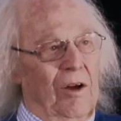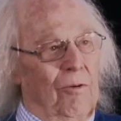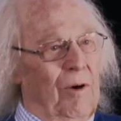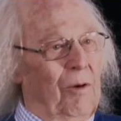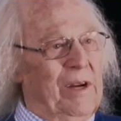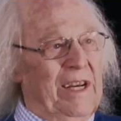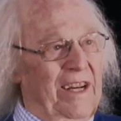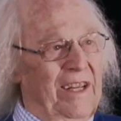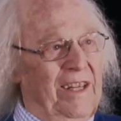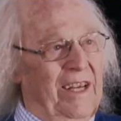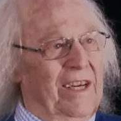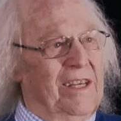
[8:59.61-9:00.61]
Well, we did
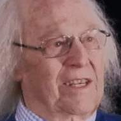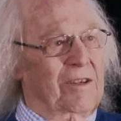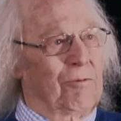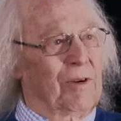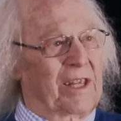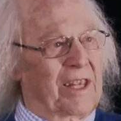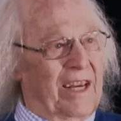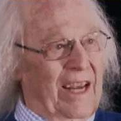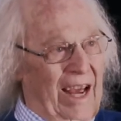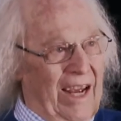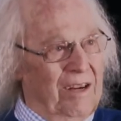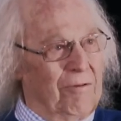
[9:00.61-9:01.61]
this with the
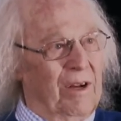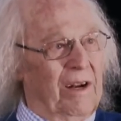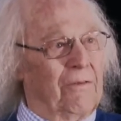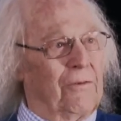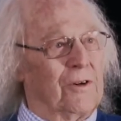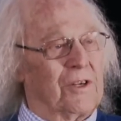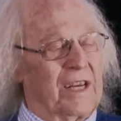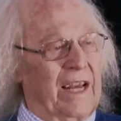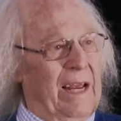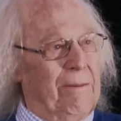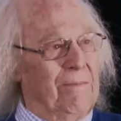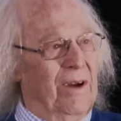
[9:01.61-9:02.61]
Keck when it first
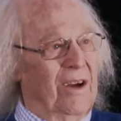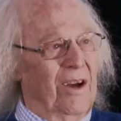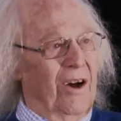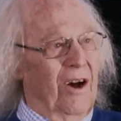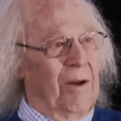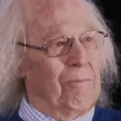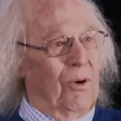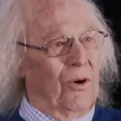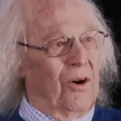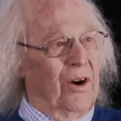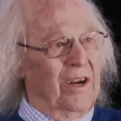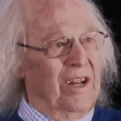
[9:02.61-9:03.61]
came on
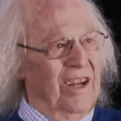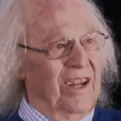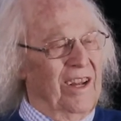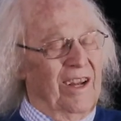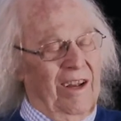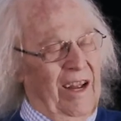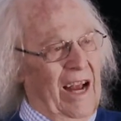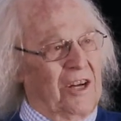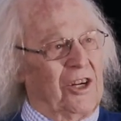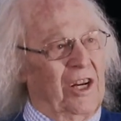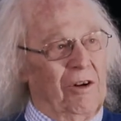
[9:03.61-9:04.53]
board, actually